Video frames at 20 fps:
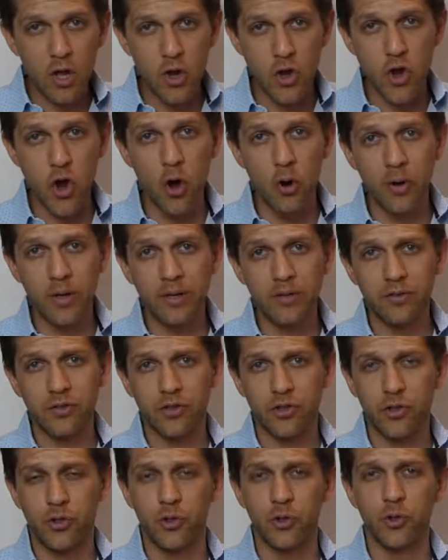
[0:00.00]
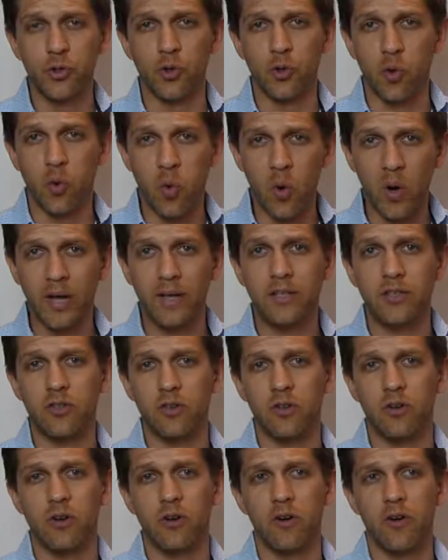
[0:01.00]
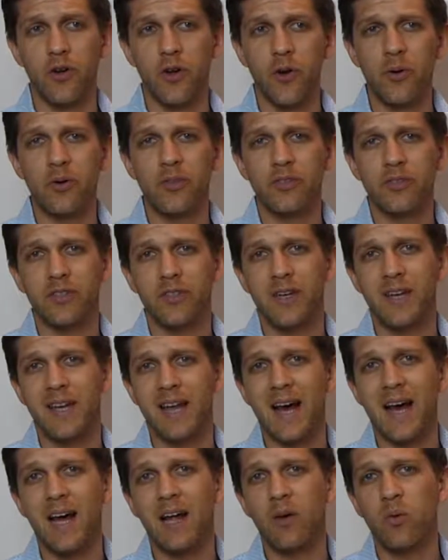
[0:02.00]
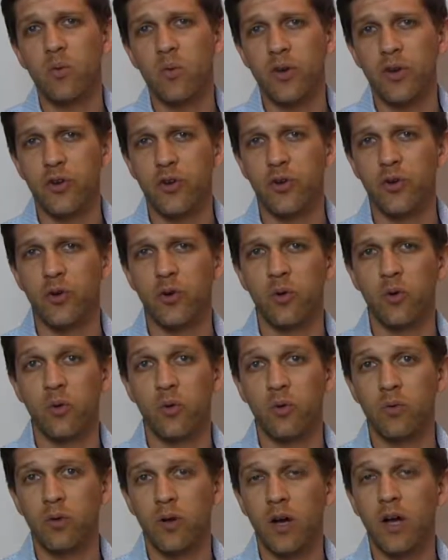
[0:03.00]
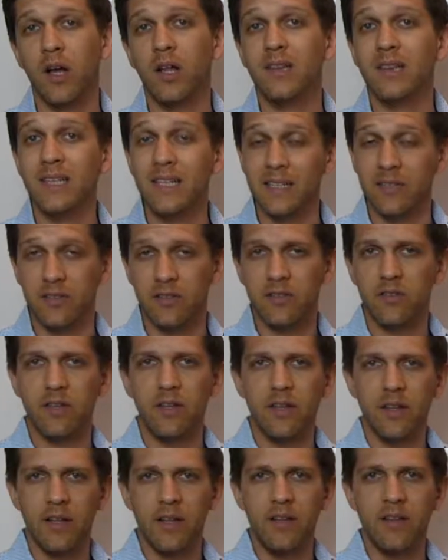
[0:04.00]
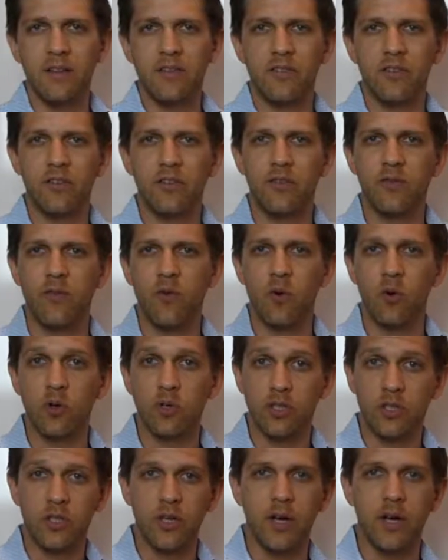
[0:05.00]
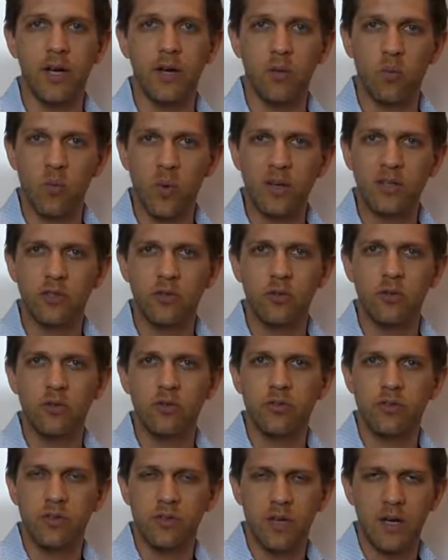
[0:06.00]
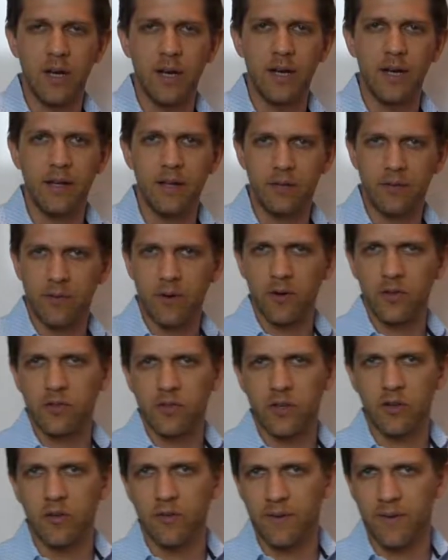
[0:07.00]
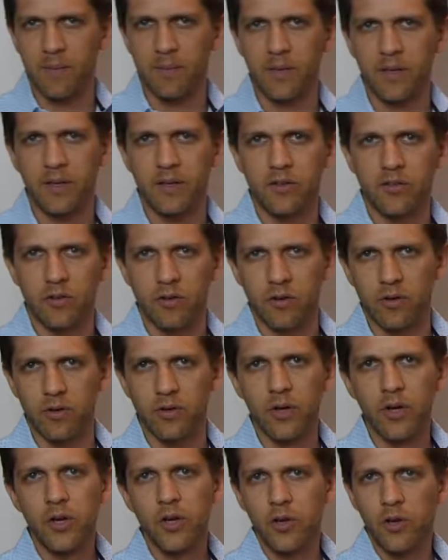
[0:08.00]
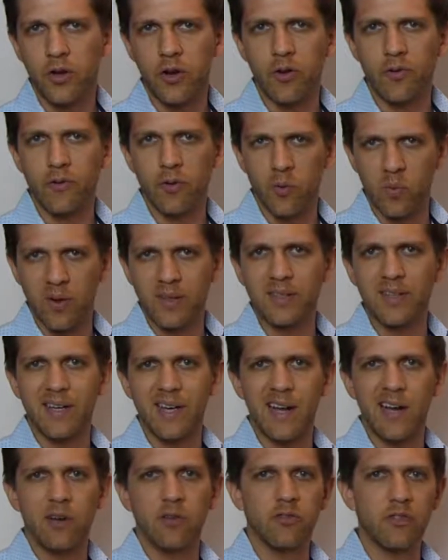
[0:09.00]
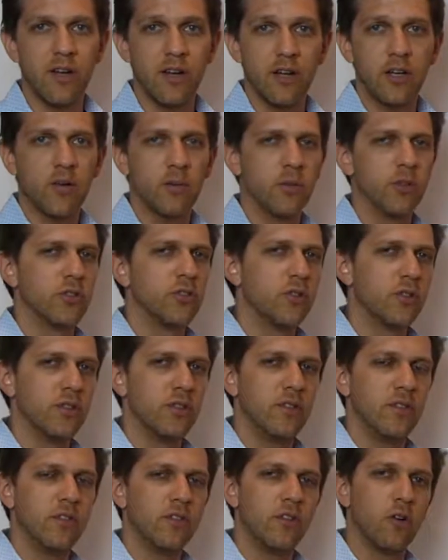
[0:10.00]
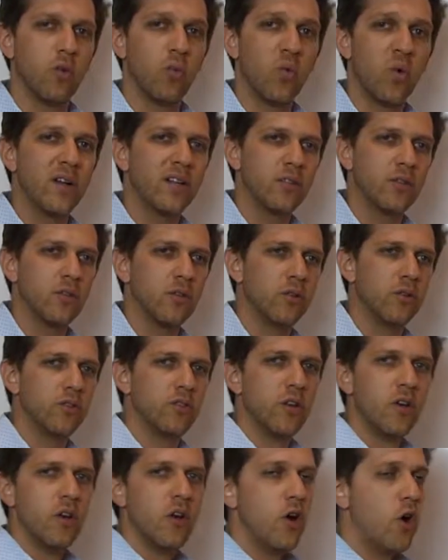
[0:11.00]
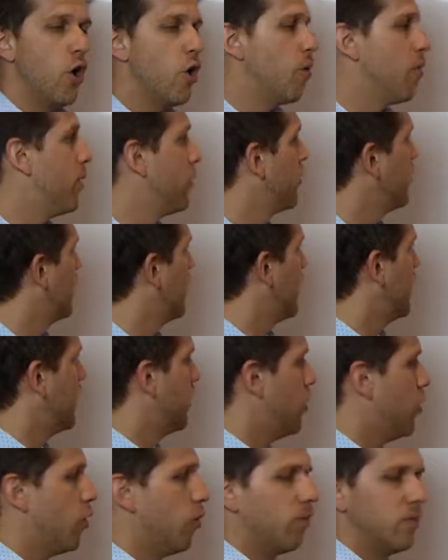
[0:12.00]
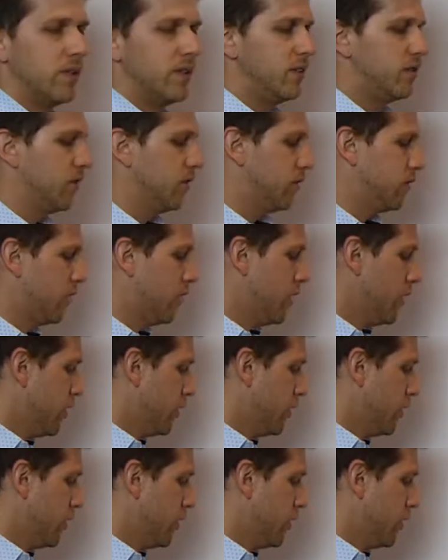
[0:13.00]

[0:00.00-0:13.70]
notice to quit or notice to not renew a lease. This is for rentals as far as single families or if you're renting a house, not a commercial lease. These are rentals, home leases.